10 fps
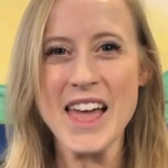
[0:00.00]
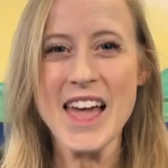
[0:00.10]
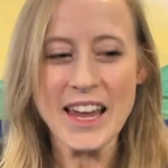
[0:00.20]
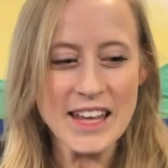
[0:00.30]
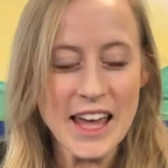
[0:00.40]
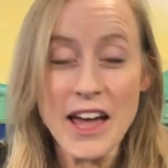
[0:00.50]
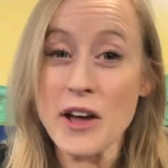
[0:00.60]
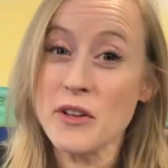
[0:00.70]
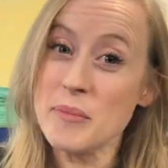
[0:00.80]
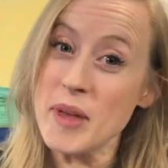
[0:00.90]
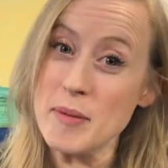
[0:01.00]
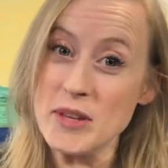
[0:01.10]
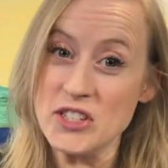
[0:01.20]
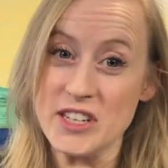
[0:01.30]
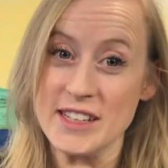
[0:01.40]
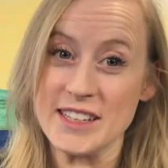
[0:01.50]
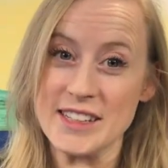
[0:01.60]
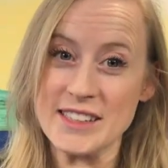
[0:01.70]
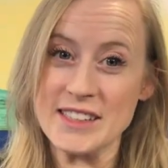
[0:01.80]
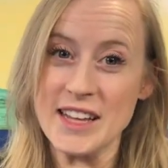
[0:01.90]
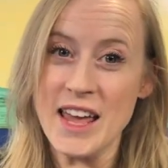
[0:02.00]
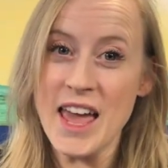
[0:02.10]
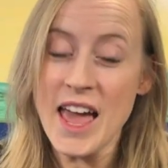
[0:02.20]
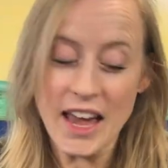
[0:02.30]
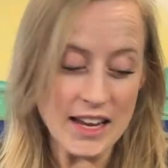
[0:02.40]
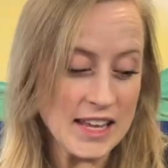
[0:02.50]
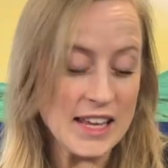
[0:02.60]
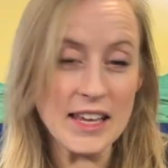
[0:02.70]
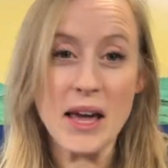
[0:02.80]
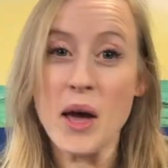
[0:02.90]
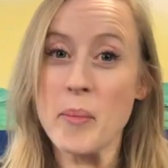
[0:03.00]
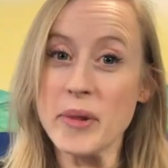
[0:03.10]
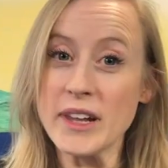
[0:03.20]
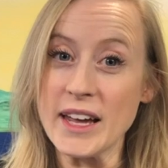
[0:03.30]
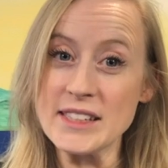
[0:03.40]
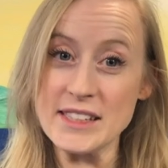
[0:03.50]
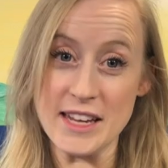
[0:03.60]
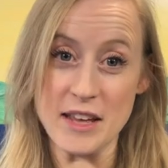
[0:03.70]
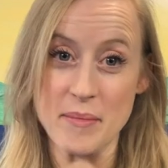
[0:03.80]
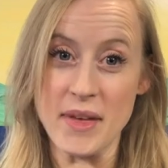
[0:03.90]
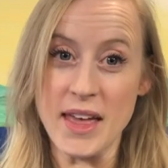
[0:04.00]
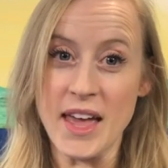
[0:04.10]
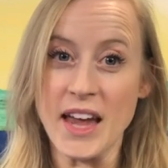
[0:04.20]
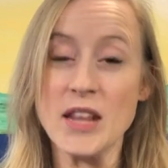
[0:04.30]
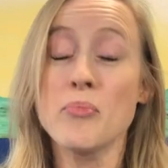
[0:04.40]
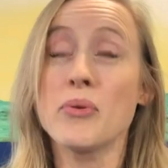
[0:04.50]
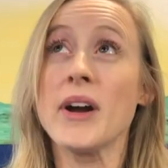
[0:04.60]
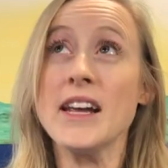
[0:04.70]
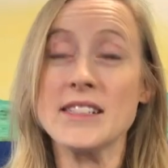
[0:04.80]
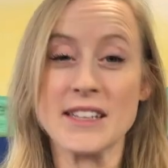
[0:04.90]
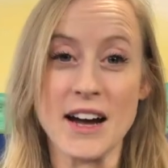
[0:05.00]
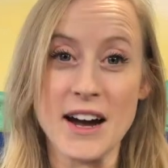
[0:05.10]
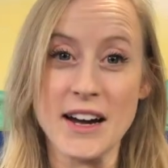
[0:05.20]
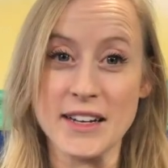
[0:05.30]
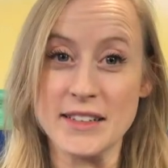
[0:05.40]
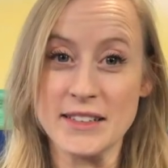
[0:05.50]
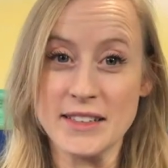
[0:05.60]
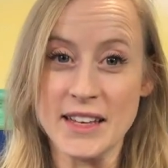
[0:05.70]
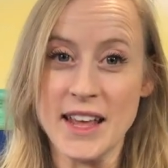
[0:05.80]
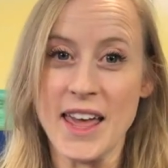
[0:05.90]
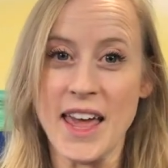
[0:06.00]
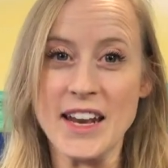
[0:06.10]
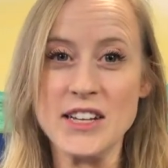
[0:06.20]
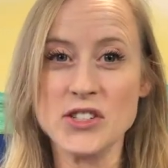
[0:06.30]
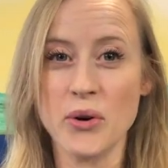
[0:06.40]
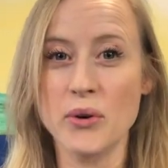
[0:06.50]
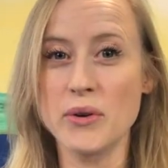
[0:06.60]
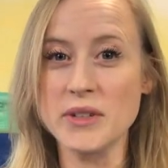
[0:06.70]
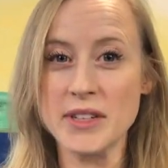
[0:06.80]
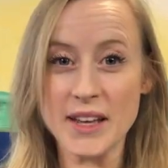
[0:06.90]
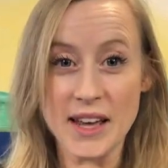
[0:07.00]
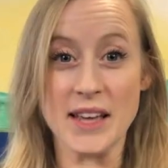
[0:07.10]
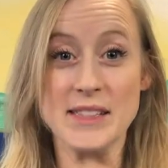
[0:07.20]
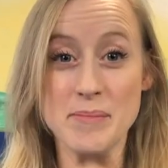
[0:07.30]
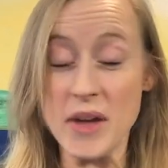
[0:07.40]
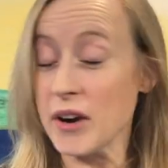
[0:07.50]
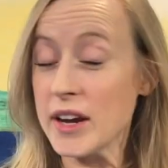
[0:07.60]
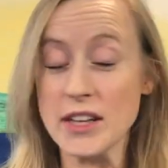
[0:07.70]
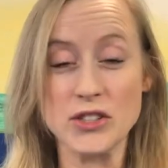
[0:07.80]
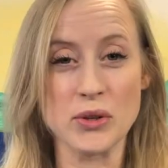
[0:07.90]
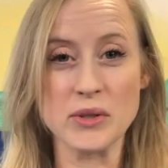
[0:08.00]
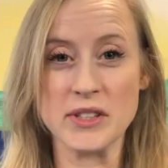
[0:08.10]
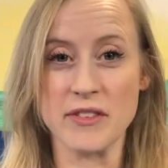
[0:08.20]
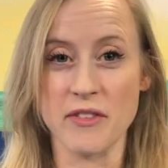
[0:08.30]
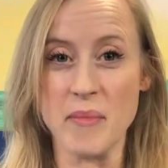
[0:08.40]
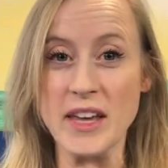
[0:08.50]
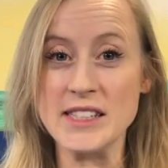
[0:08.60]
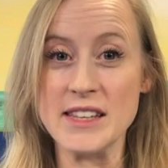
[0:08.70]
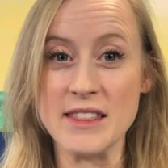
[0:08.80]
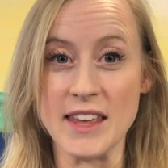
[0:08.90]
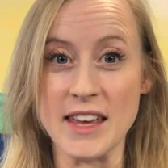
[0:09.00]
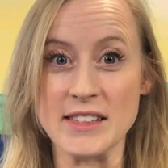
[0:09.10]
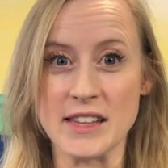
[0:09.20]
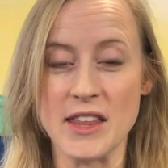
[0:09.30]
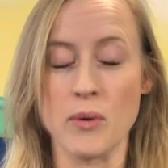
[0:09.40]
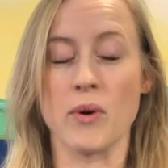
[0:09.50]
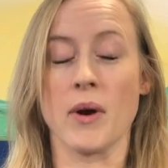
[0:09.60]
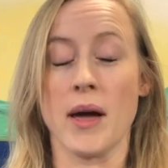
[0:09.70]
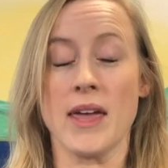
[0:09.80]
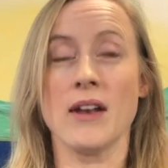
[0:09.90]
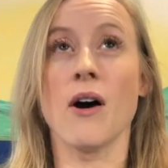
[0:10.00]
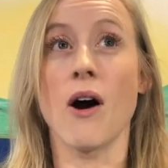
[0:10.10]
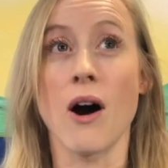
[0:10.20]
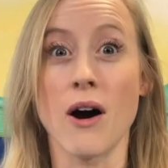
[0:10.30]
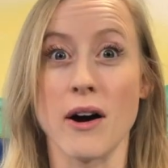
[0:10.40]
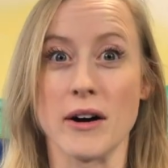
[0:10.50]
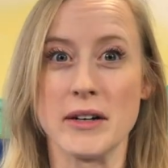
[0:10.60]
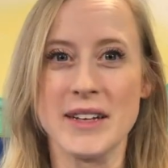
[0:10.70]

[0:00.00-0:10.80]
And he held baby Jesus and he blessed him and he praised God. And he told Mary and Joseph amazing things, and they were in awe.